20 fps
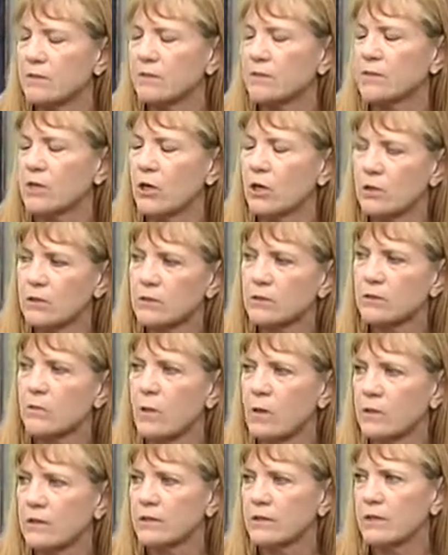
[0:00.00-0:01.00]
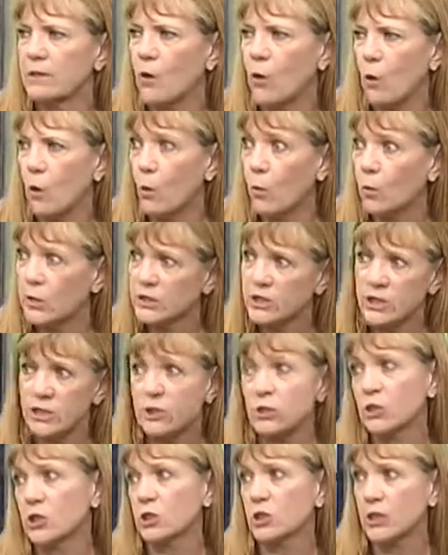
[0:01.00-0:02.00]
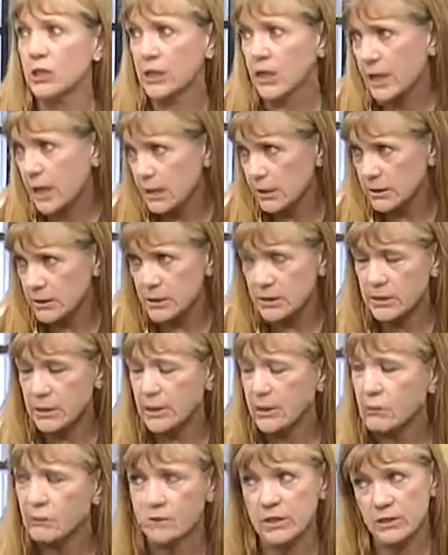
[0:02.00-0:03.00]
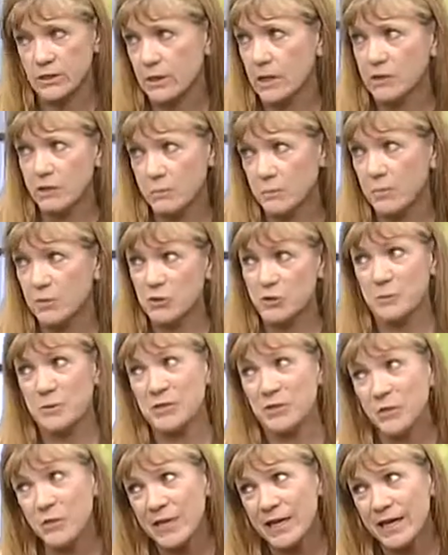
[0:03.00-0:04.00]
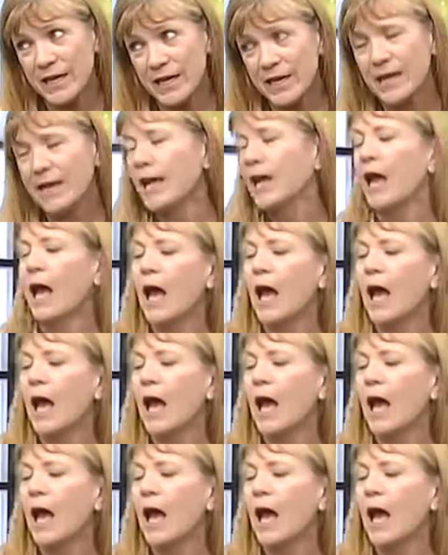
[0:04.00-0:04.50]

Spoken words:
if a dog swallows it whole, which he usually does because he knows he's not supposed to be doing it,